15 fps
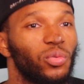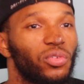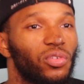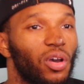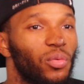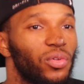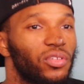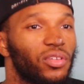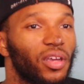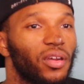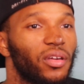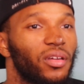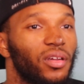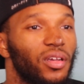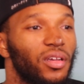who was always
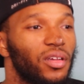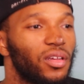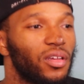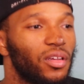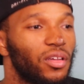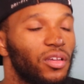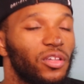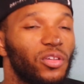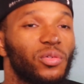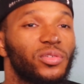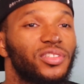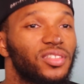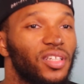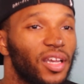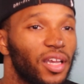there, you'll
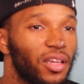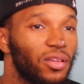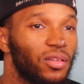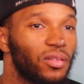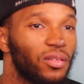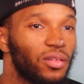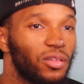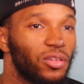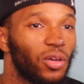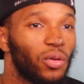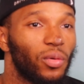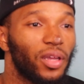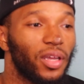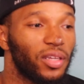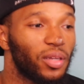stay, you
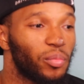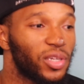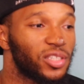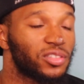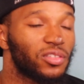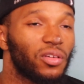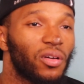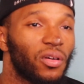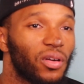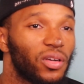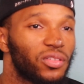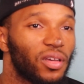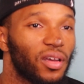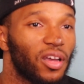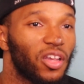know, in the midst of the
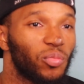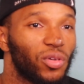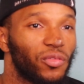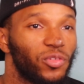hard times.